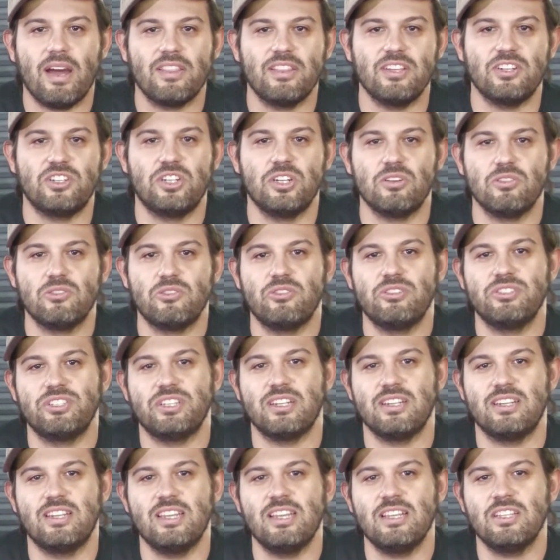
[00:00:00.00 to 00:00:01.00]
the Children's
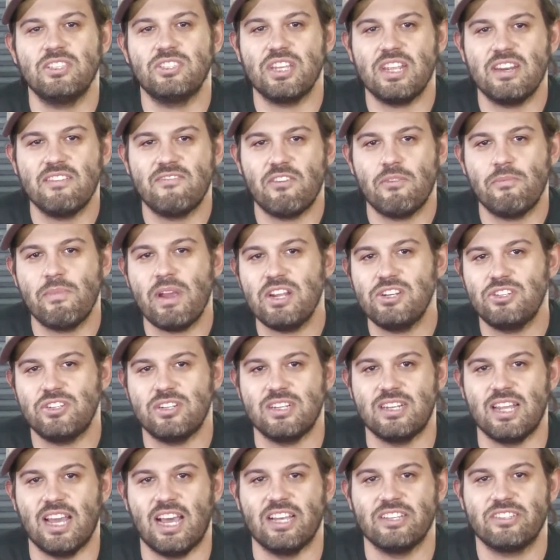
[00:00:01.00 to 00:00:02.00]
and Teens Information
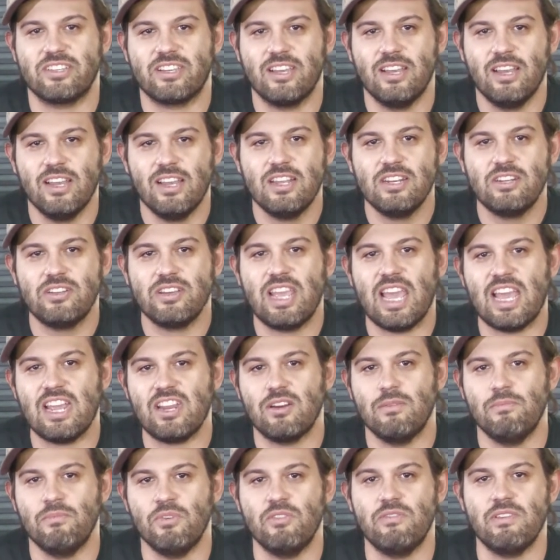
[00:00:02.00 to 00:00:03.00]
Desk to get
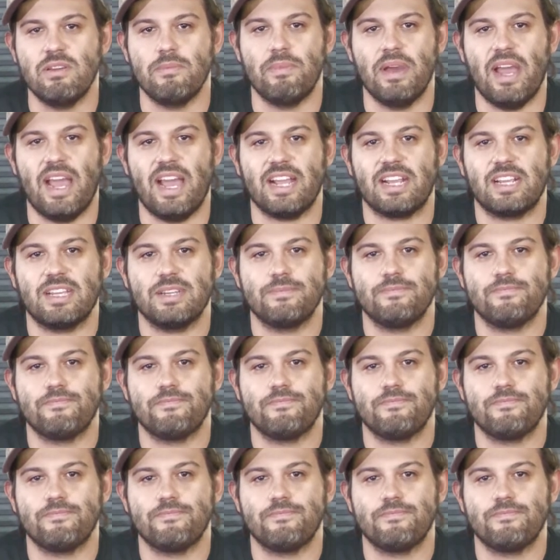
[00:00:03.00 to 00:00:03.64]
your movie pack.